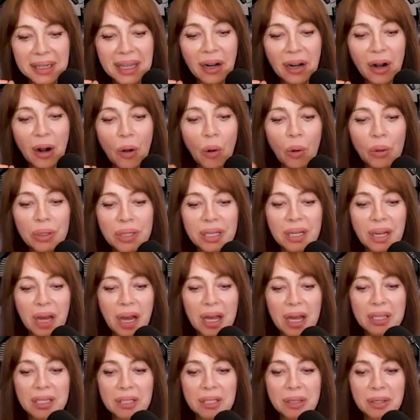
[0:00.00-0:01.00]
They hold
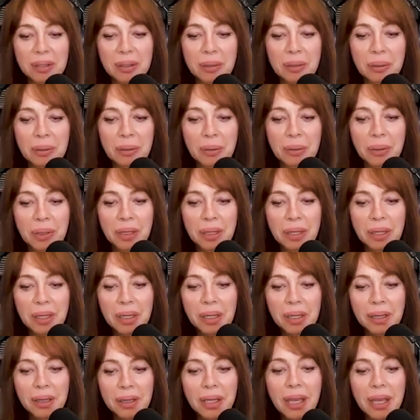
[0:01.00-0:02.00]
on to
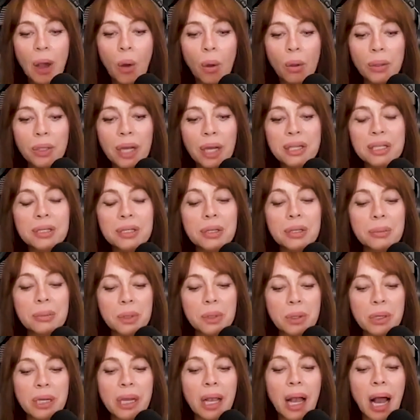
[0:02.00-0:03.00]
the
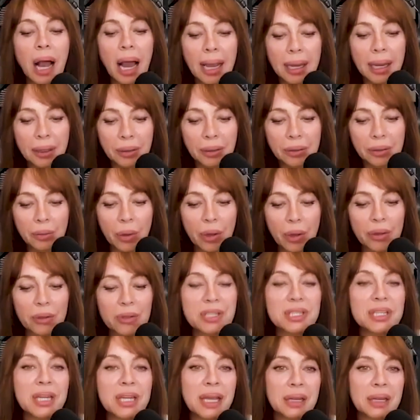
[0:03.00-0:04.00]
immunity idol while they're
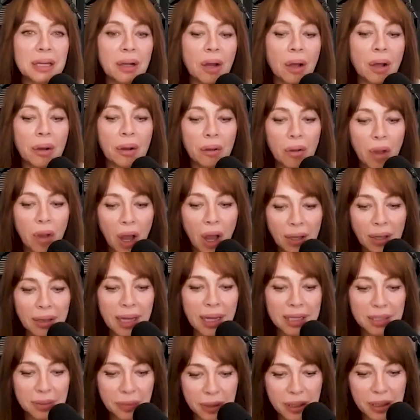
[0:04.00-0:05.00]
standing on a log.
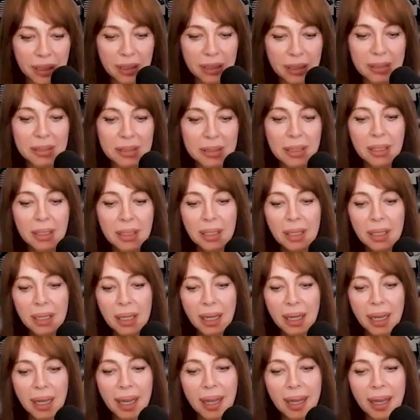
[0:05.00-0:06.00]
That's what it is.
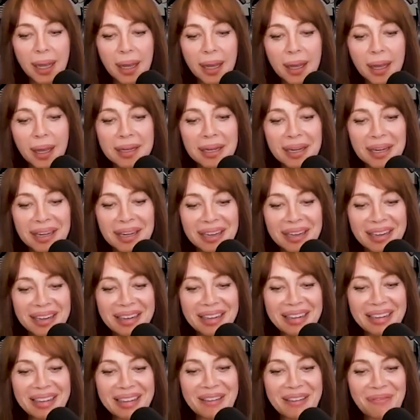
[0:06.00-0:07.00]
And
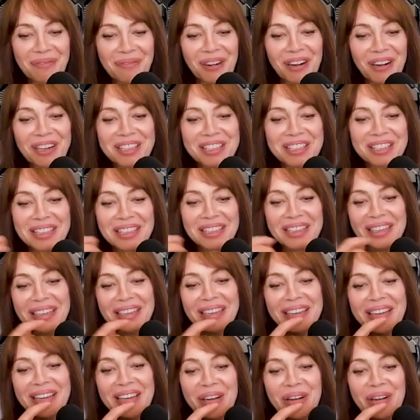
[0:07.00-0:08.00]
the person
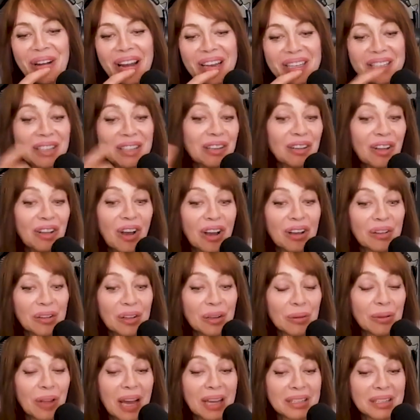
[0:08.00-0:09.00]
who lasts
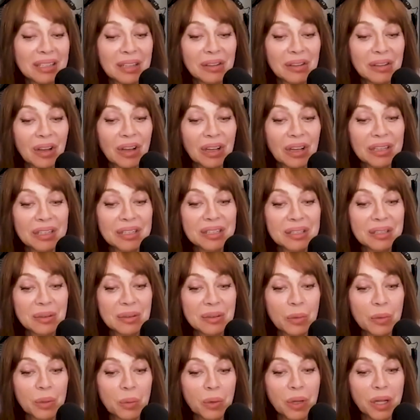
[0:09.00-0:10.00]
the
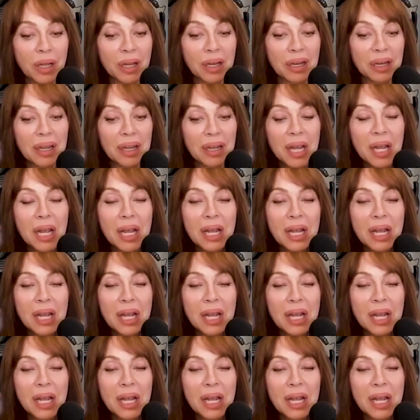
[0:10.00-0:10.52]
longest would win.